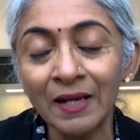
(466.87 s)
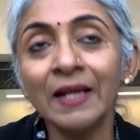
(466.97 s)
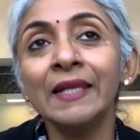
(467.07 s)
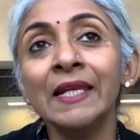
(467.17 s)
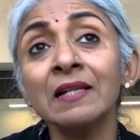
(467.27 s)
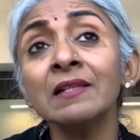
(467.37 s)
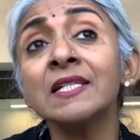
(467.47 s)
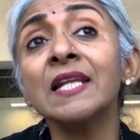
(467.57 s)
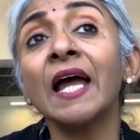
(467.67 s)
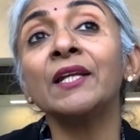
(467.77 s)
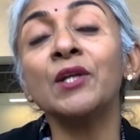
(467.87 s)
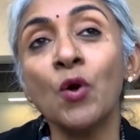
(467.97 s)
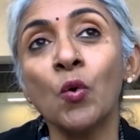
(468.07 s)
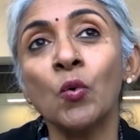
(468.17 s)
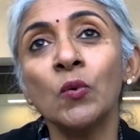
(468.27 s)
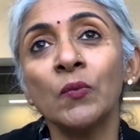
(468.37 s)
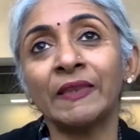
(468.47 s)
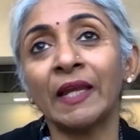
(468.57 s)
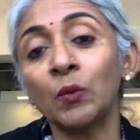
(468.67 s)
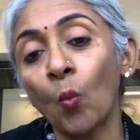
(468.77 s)
Little did I know that
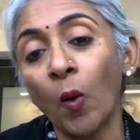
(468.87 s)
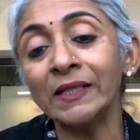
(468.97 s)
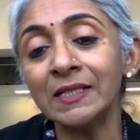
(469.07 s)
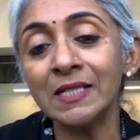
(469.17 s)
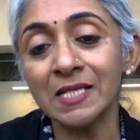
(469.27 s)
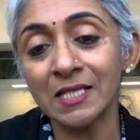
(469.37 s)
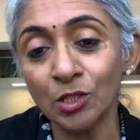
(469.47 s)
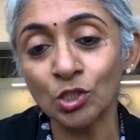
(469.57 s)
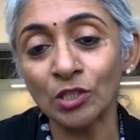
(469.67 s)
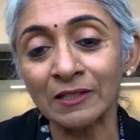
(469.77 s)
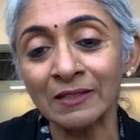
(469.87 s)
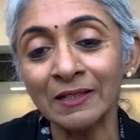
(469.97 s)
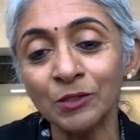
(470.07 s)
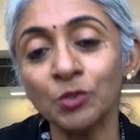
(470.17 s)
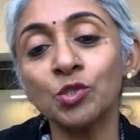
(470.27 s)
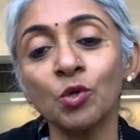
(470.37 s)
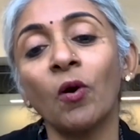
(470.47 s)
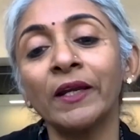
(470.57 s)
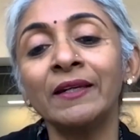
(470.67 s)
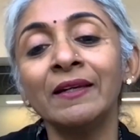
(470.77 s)
that one decision to
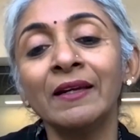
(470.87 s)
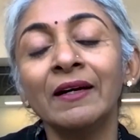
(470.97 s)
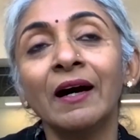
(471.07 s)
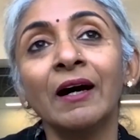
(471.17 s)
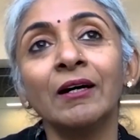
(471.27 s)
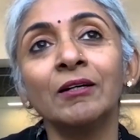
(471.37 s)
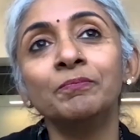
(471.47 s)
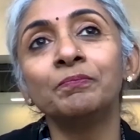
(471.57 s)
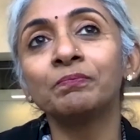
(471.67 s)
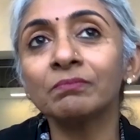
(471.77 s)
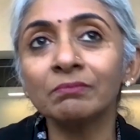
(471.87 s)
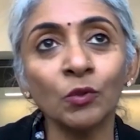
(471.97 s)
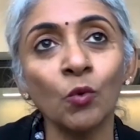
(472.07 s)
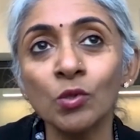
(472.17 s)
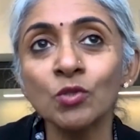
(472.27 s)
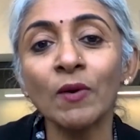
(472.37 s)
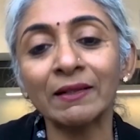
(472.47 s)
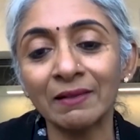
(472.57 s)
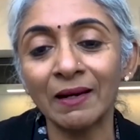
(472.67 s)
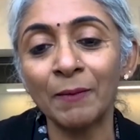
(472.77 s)
join a road
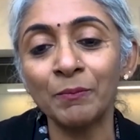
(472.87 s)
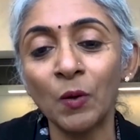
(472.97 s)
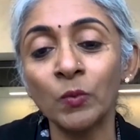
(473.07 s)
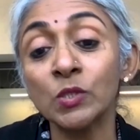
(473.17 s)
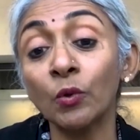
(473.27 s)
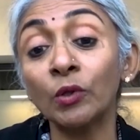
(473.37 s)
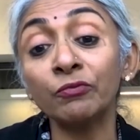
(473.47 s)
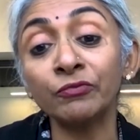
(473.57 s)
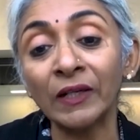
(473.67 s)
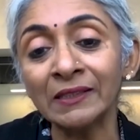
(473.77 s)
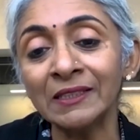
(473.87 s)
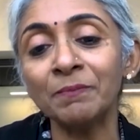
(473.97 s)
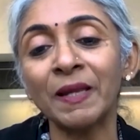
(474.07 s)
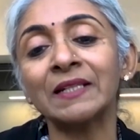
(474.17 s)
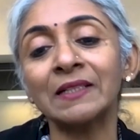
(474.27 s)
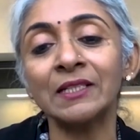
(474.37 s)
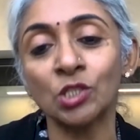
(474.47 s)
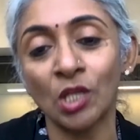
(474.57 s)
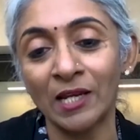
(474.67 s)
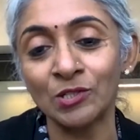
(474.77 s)
track club was going to fundamentally
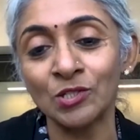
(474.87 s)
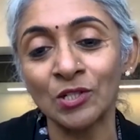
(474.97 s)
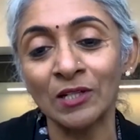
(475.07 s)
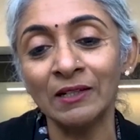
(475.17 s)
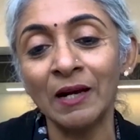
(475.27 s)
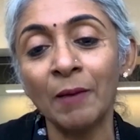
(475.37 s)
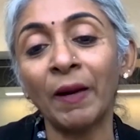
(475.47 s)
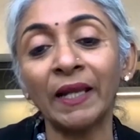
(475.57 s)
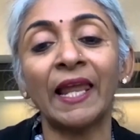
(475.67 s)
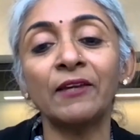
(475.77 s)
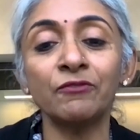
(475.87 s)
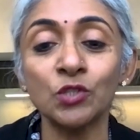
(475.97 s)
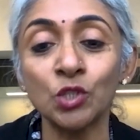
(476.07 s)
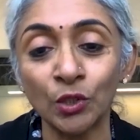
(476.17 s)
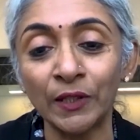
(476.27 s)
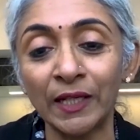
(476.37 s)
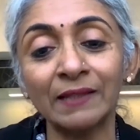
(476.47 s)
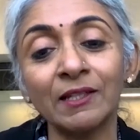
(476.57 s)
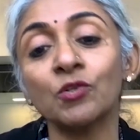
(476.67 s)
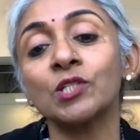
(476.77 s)
change my life's journey
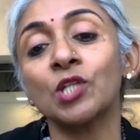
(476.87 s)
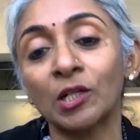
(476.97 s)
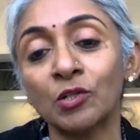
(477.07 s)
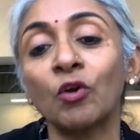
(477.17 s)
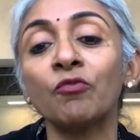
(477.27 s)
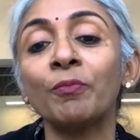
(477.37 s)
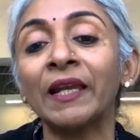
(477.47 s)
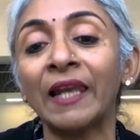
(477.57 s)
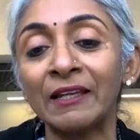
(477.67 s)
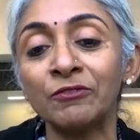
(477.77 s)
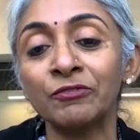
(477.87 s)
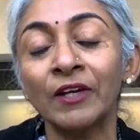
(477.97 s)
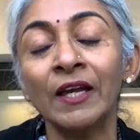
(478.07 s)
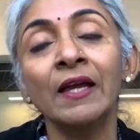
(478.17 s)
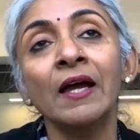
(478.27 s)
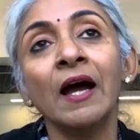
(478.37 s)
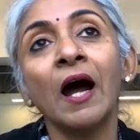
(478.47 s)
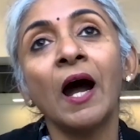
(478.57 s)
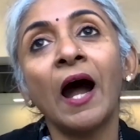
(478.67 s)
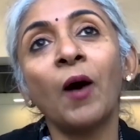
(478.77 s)
and the trajectory of my life.
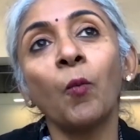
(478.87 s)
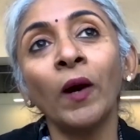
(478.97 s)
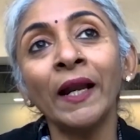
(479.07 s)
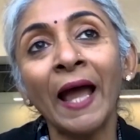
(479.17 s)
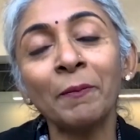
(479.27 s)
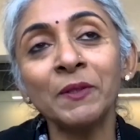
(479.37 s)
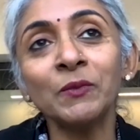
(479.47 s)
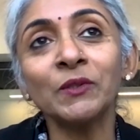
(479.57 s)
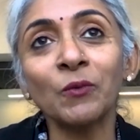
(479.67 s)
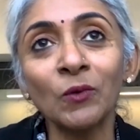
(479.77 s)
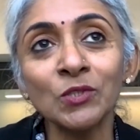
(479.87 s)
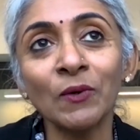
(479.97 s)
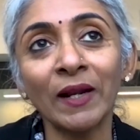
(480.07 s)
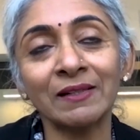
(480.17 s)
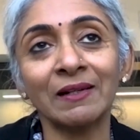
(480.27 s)
What happened with the road track